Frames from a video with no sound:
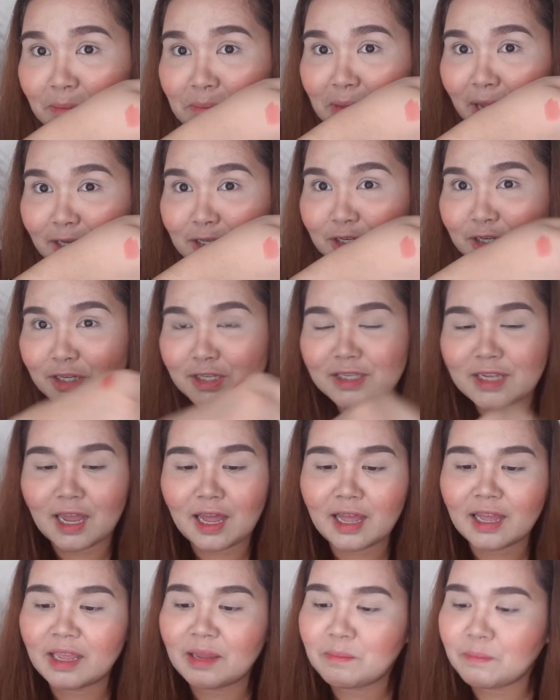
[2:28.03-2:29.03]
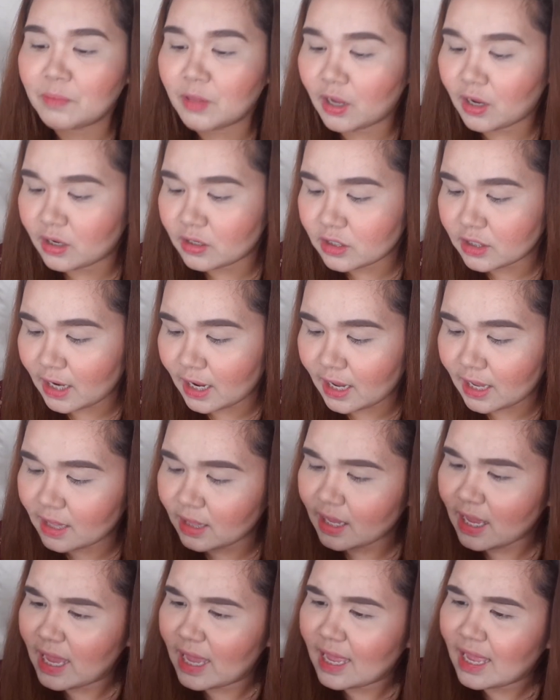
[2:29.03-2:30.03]
Parang match siya sa aking blush
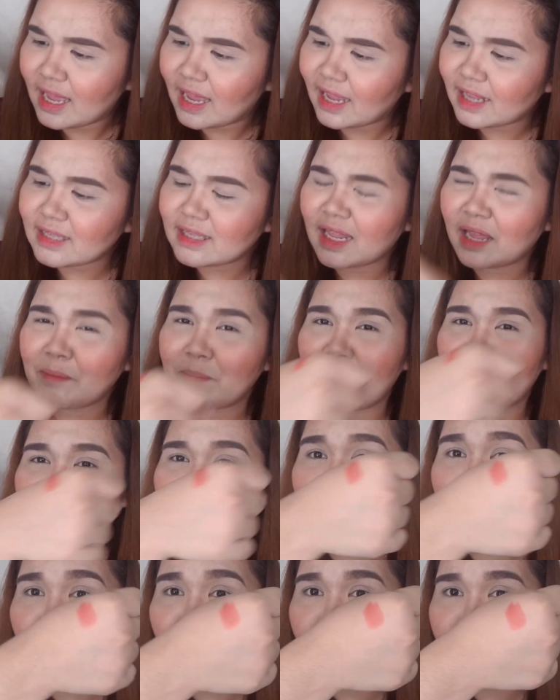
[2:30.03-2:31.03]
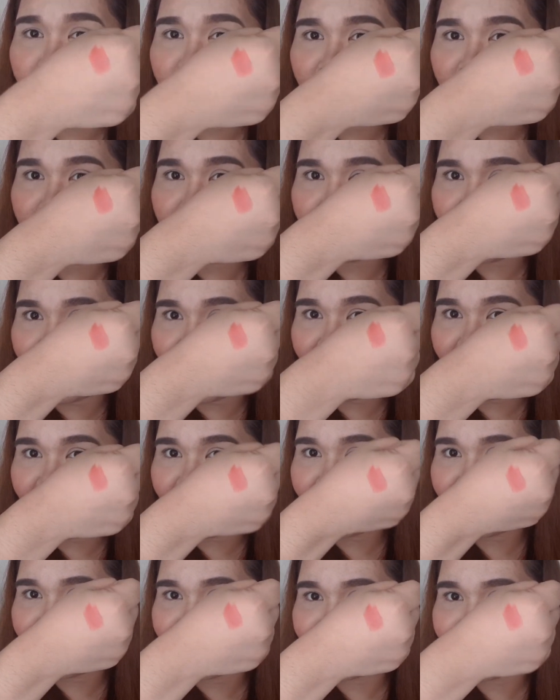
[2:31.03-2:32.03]
and it's like parang coral
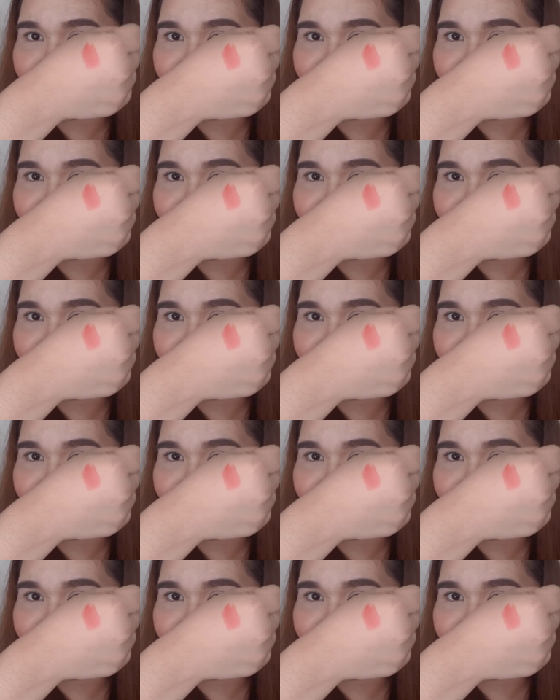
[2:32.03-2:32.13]
pink.